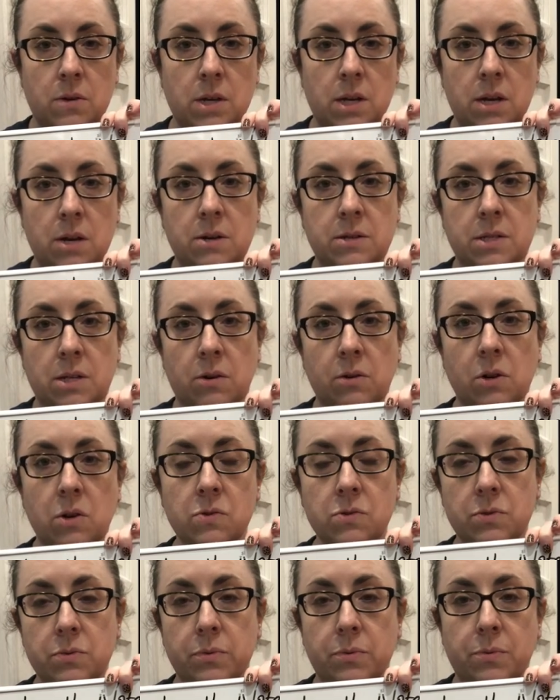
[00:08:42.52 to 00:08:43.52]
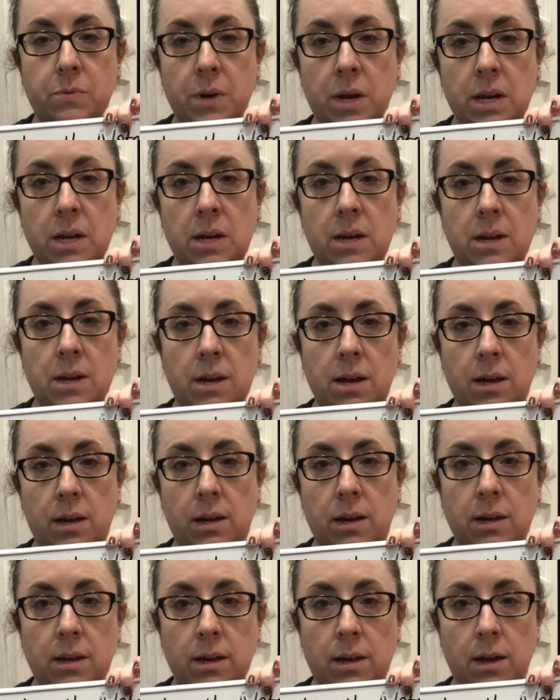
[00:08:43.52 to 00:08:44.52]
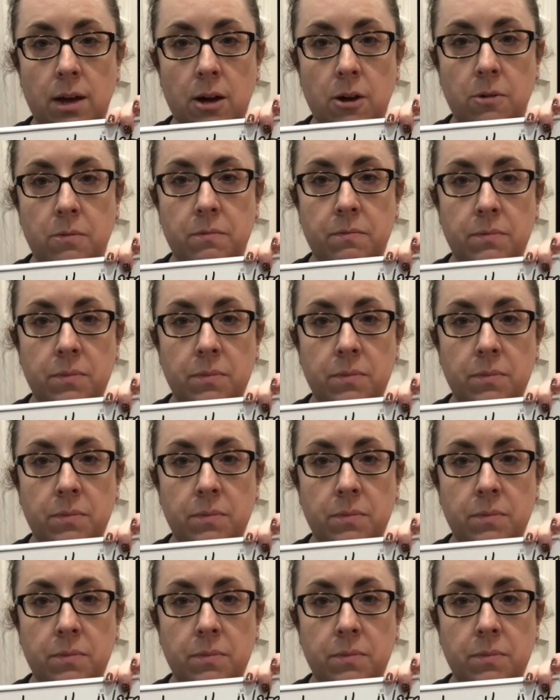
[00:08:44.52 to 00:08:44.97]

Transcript: Here's how it goes. Ready and count.